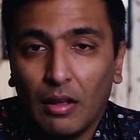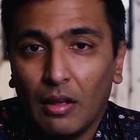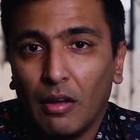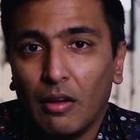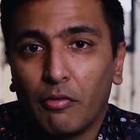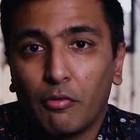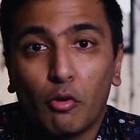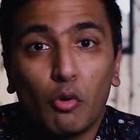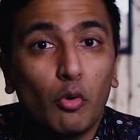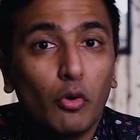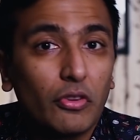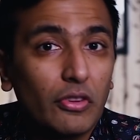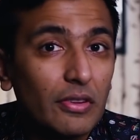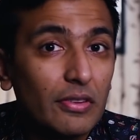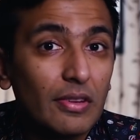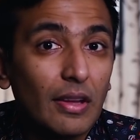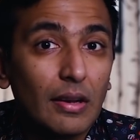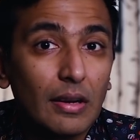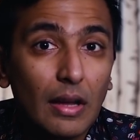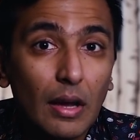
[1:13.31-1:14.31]
Of course
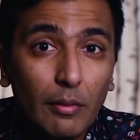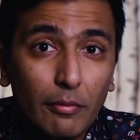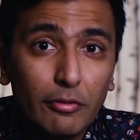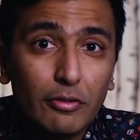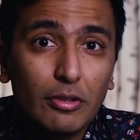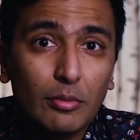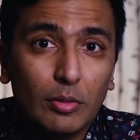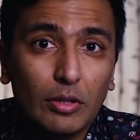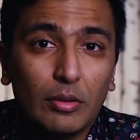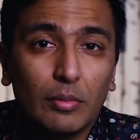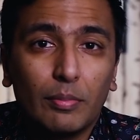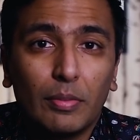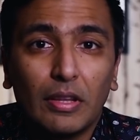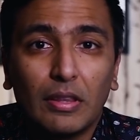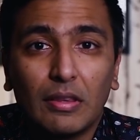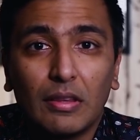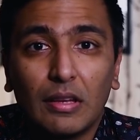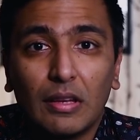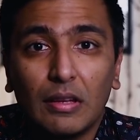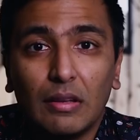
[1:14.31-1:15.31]
it's uncomfortable
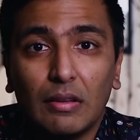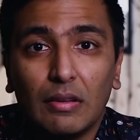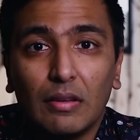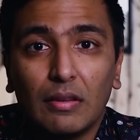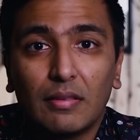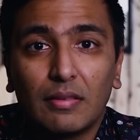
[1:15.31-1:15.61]
but the